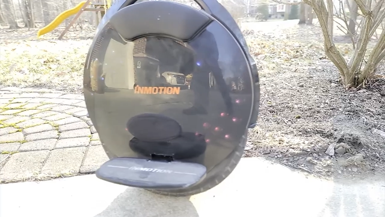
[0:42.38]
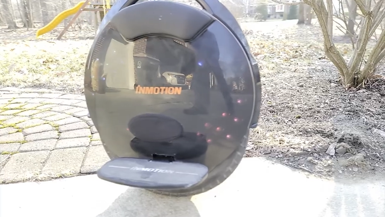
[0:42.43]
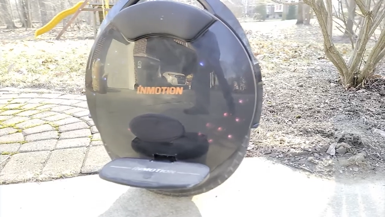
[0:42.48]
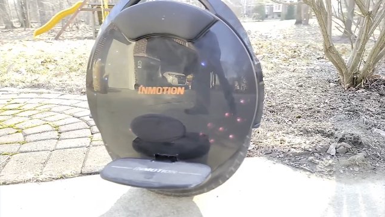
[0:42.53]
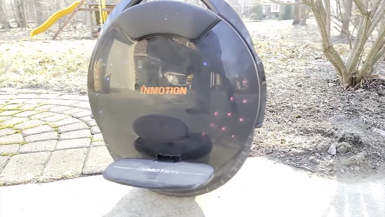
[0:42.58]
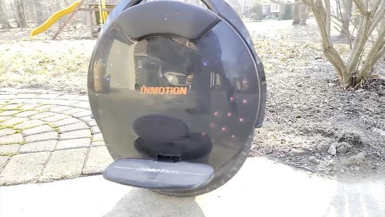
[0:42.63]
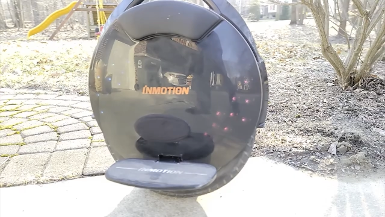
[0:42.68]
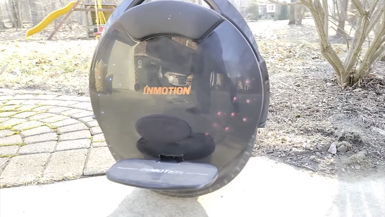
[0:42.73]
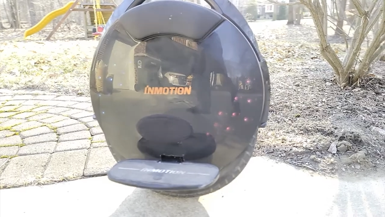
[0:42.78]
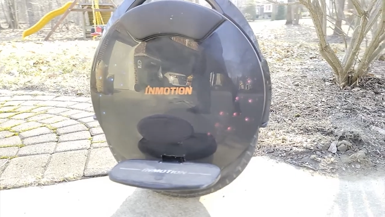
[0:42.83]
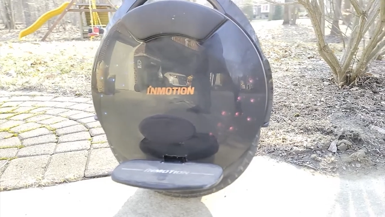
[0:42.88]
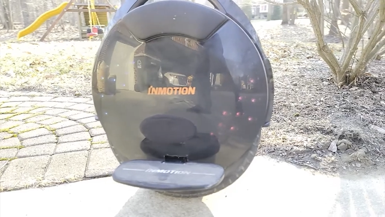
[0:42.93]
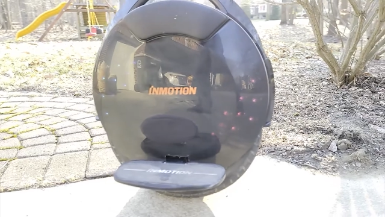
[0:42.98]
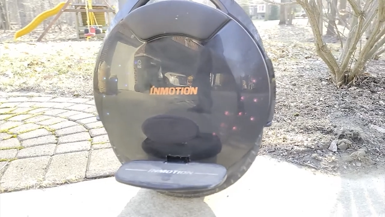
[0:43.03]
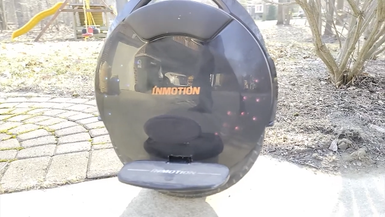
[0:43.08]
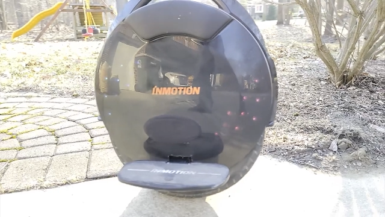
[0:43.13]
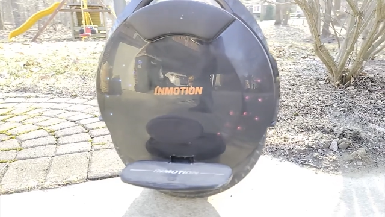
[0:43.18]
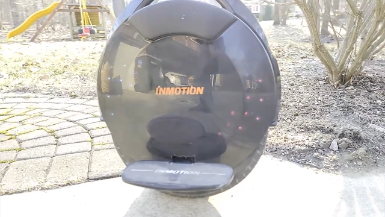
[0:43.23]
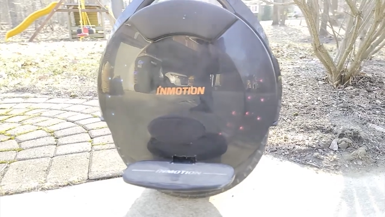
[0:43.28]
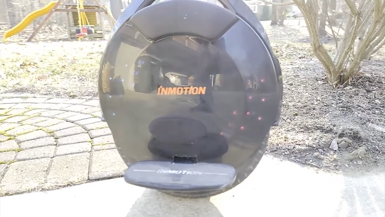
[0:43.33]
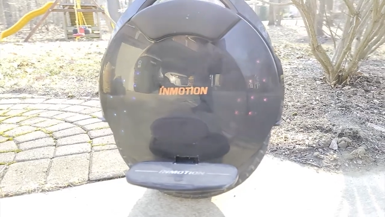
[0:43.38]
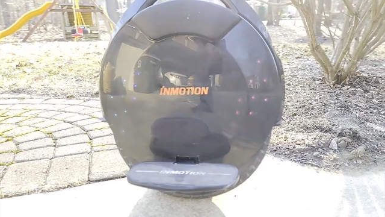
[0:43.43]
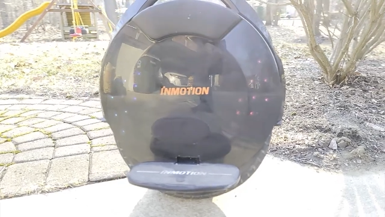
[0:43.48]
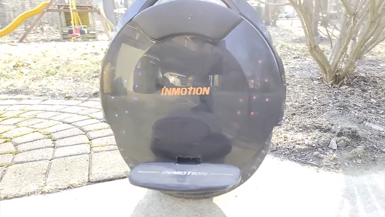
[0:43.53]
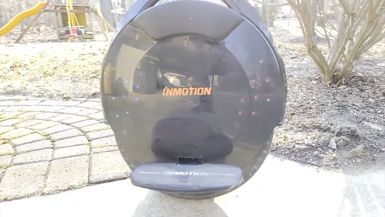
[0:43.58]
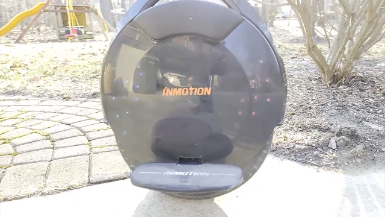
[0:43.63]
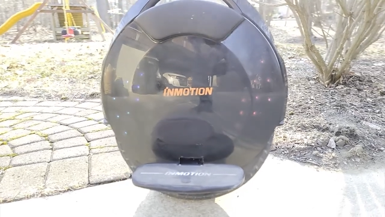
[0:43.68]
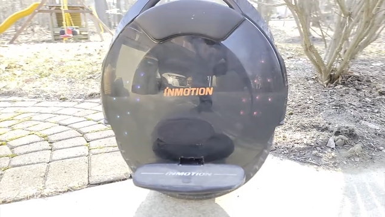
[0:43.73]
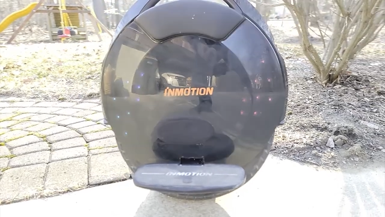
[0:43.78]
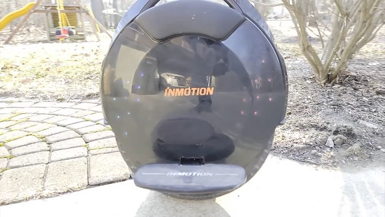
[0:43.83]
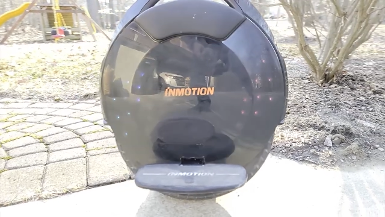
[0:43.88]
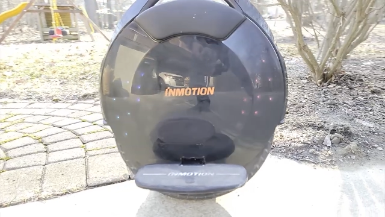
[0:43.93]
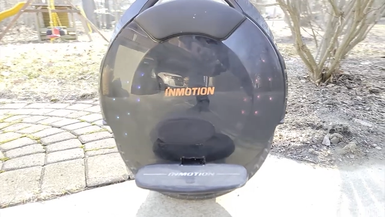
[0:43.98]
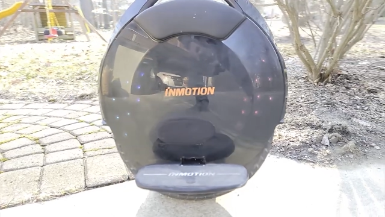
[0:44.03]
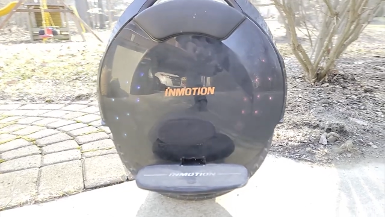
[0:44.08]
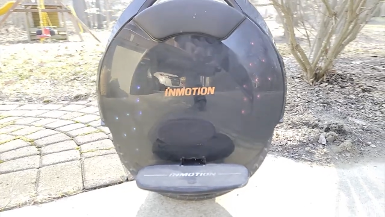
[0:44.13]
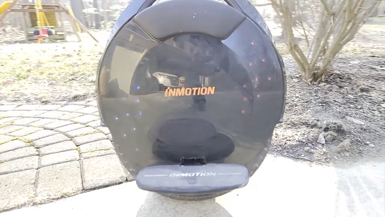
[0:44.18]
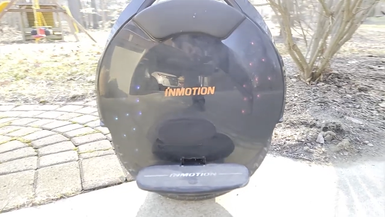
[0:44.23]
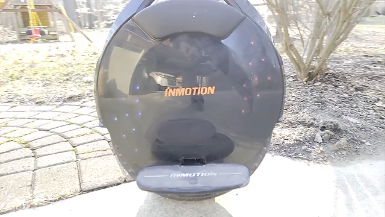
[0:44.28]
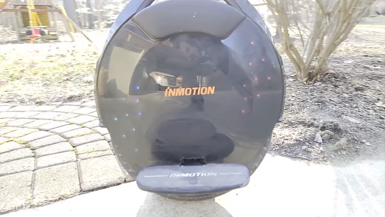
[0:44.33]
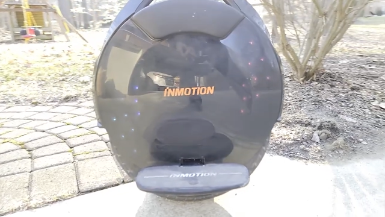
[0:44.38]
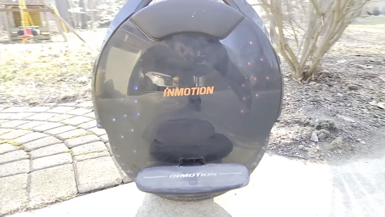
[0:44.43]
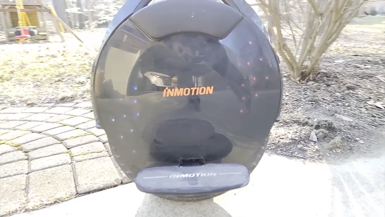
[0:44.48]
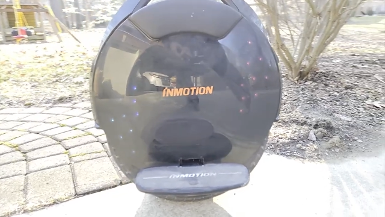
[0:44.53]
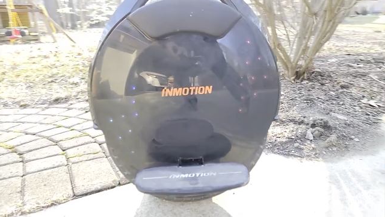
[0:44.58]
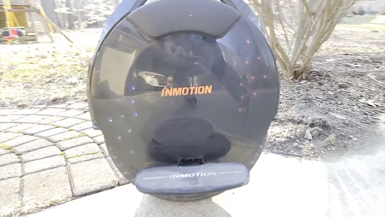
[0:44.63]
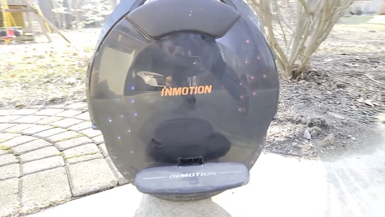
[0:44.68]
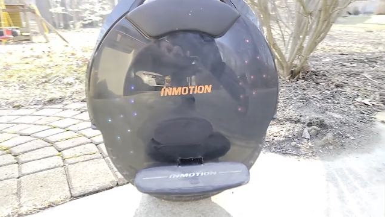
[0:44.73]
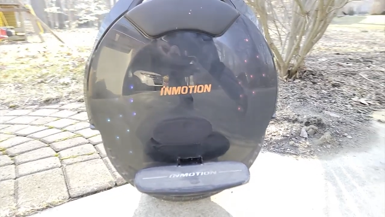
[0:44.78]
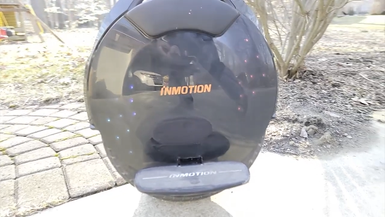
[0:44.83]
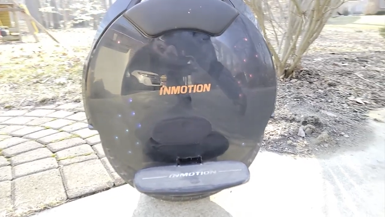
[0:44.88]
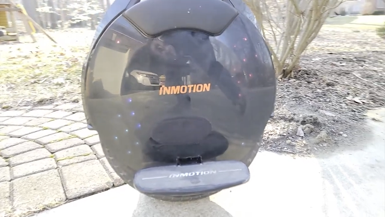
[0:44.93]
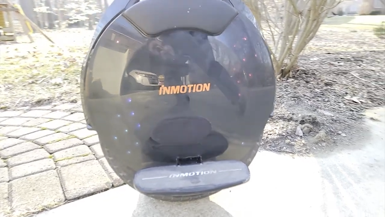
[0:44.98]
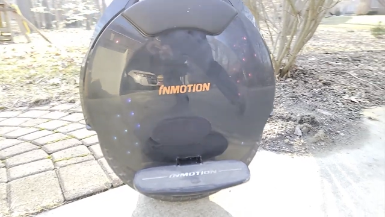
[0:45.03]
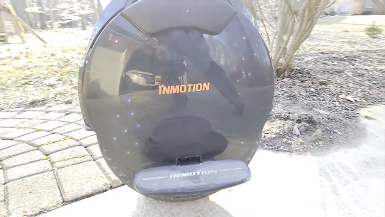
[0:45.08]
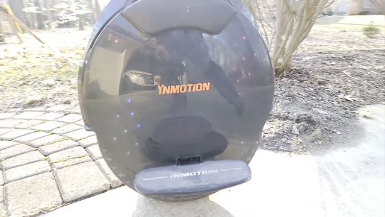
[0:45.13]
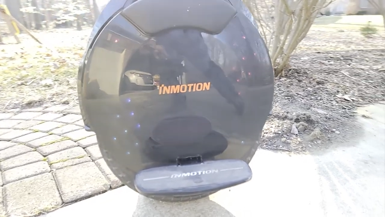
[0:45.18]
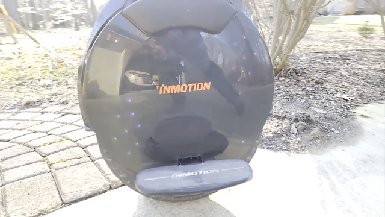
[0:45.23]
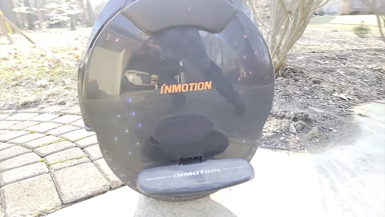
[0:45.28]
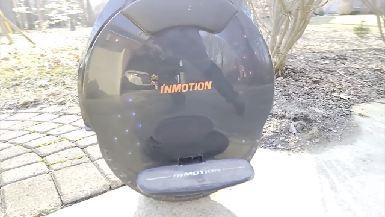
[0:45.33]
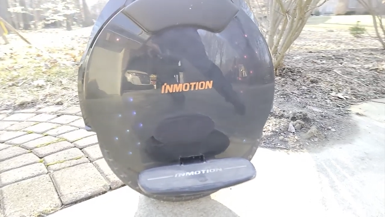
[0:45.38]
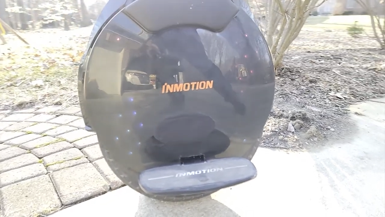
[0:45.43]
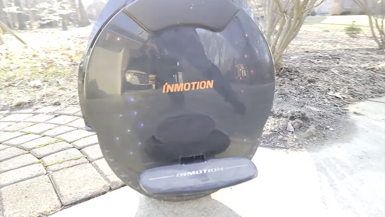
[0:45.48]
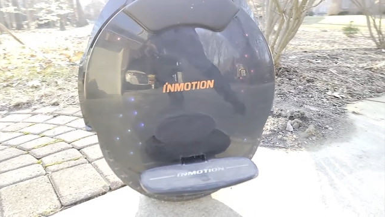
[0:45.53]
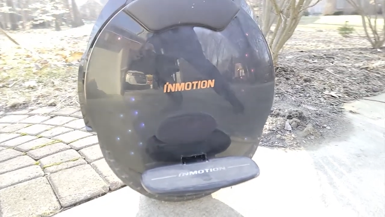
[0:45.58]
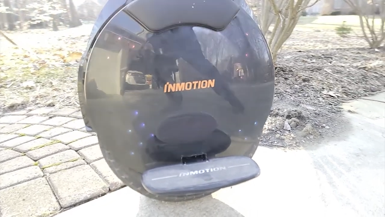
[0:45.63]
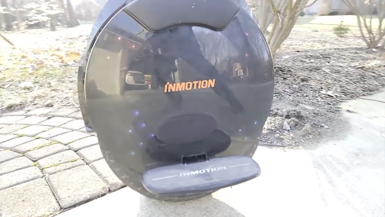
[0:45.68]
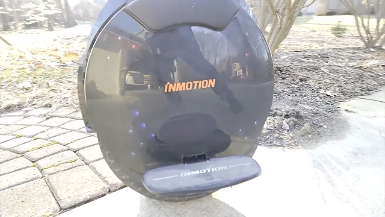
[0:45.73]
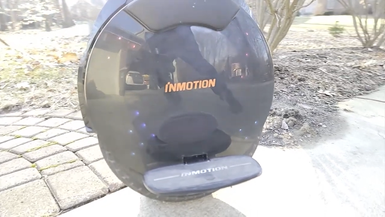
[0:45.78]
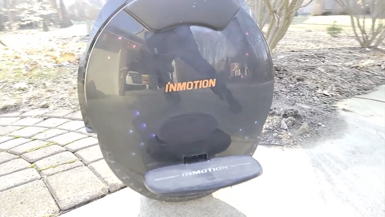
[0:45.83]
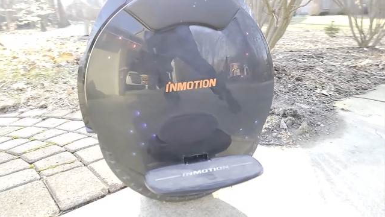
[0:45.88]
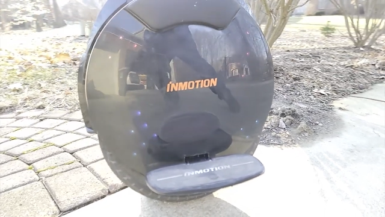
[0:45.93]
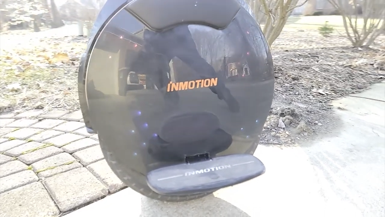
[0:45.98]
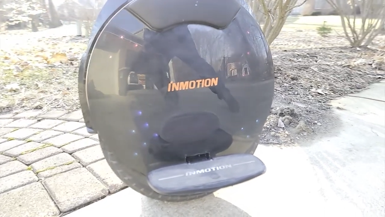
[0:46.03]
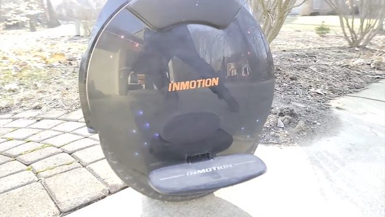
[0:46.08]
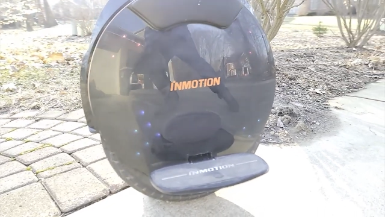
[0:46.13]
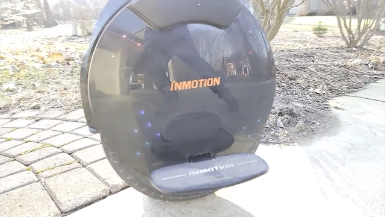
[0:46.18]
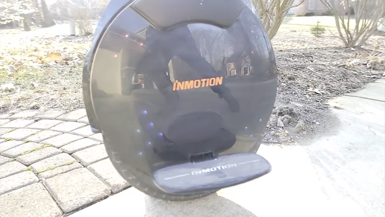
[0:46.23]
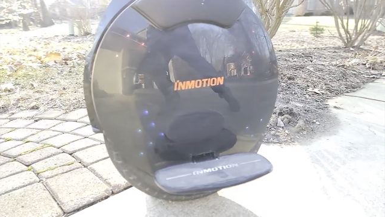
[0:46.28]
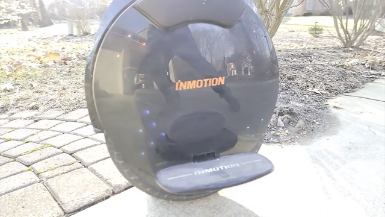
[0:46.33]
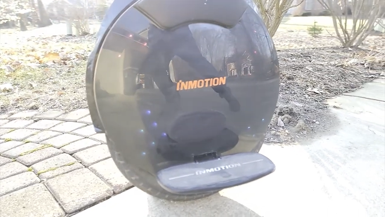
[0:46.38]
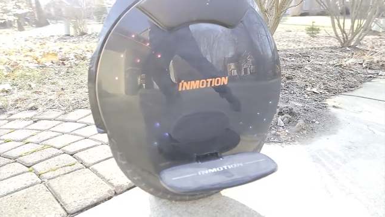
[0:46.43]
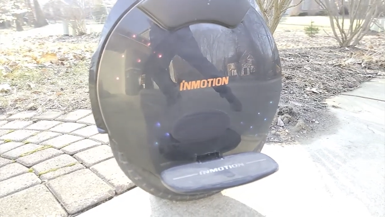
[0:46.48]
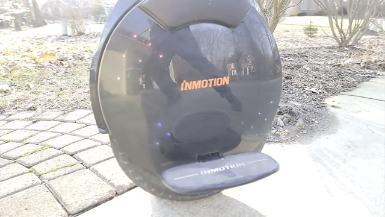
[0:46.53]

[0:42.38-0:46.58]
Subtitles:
Nobody's mouth can be seen.